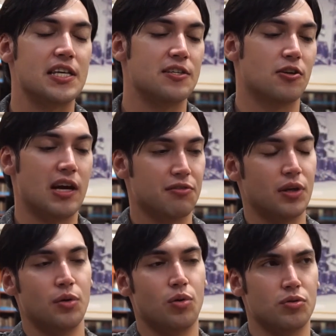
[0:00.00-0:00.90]
And so
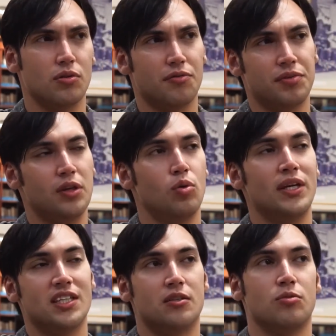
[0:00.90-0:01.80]
every few
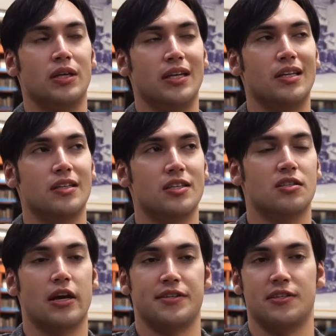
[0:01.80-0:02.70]
weeks we
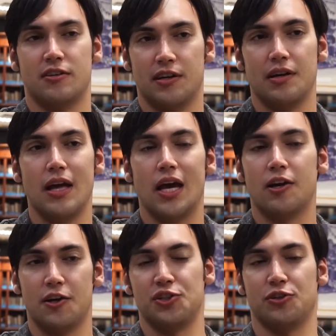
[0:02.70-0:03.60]
discuss another
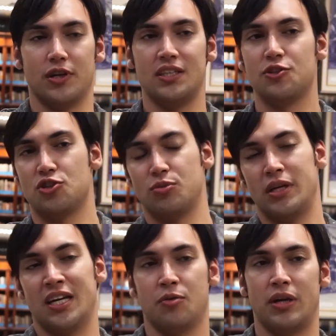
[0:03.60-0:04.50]
cultural
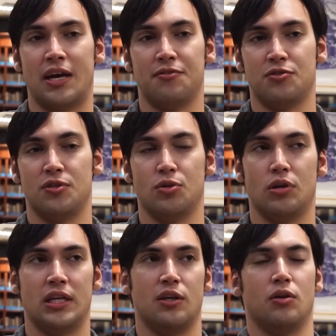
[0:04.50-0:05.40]
industry, and we have to do
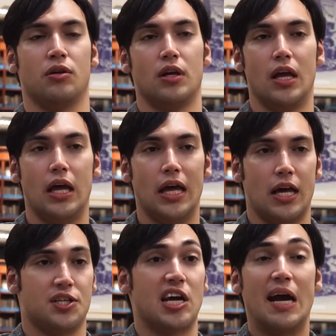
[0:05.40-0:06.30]
a little
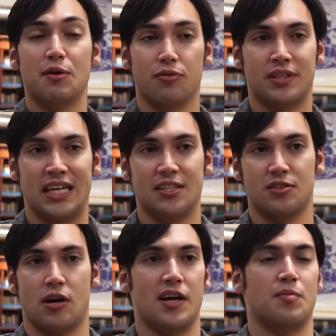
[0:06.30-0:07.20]
assignment with that,
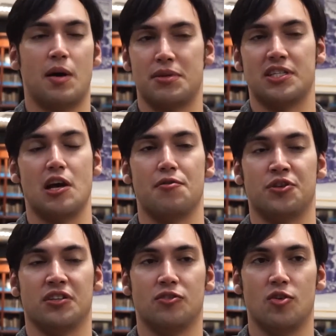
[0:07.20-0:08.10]
so either by myself or
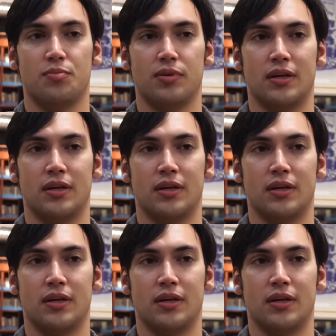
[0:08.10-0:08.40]
in a group.